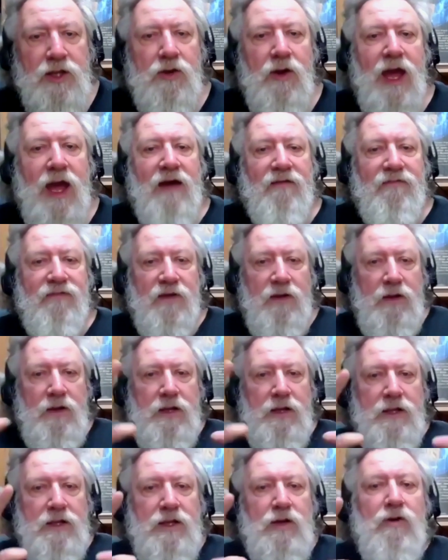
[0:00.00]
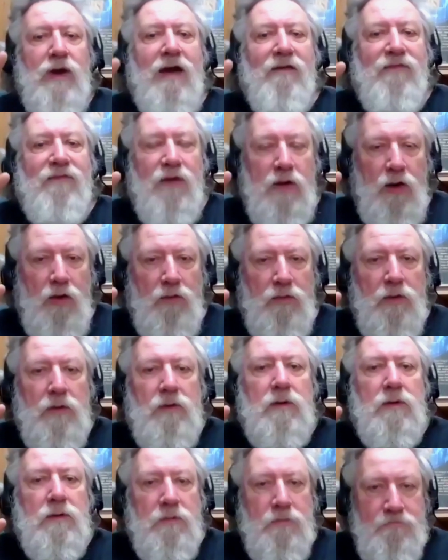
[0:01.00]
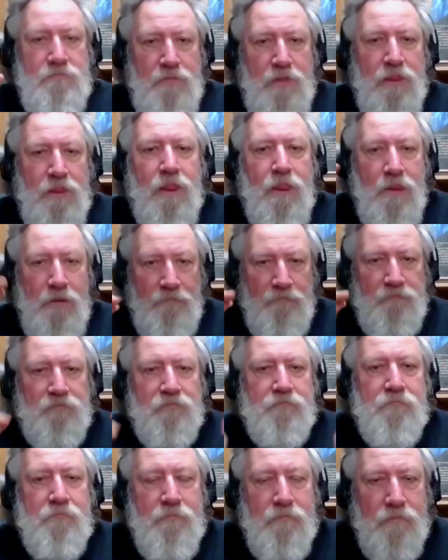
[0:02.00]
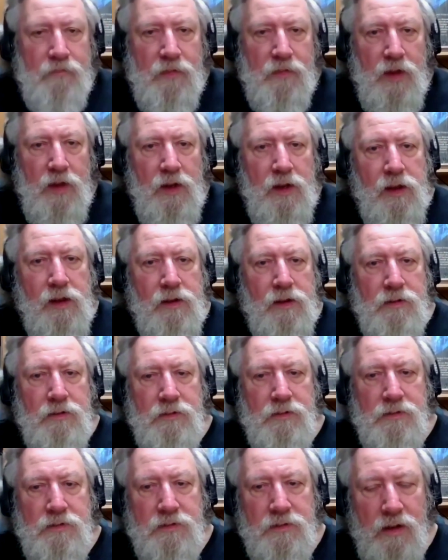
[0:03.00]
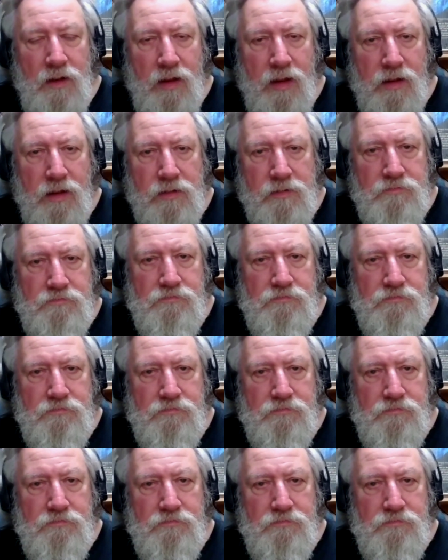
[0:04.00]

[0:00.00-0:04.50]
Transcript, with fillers: You okay, have, so there's have, an impact point there. There's an impact point over in Wisconsin.